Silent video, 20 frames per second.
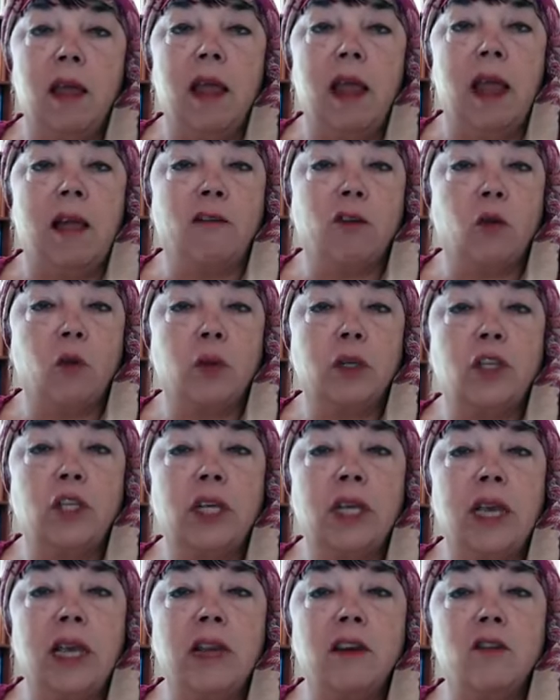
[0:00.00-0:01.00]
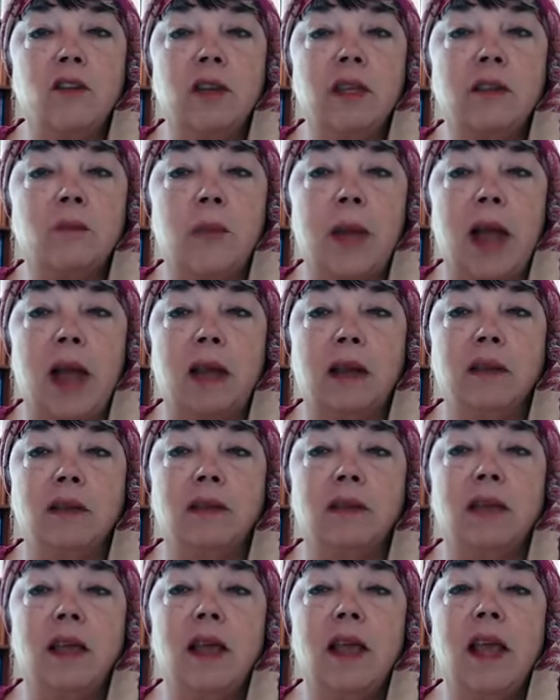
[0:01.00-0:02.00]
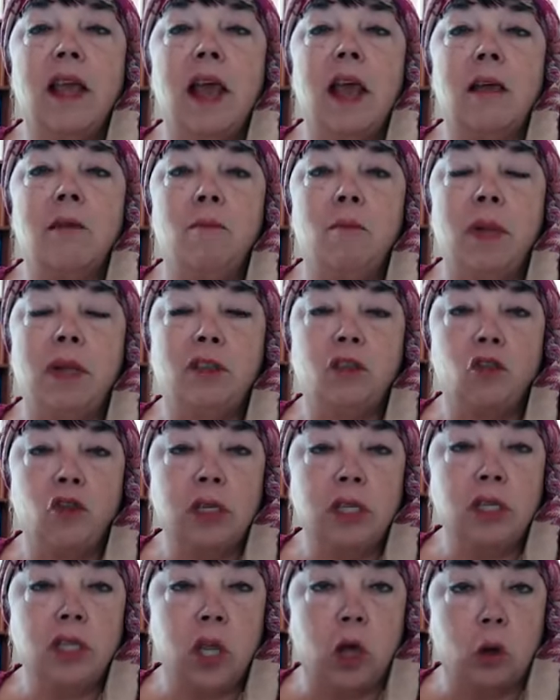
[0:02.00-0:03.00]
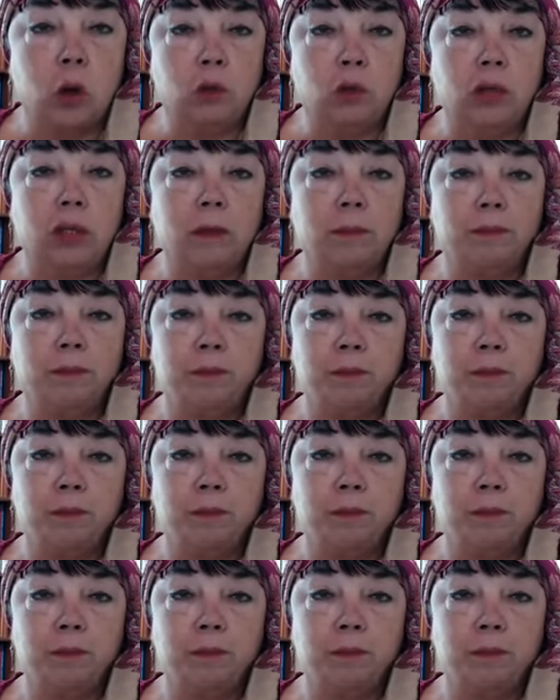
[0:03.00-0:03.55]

after which he entered his palace and mustered his host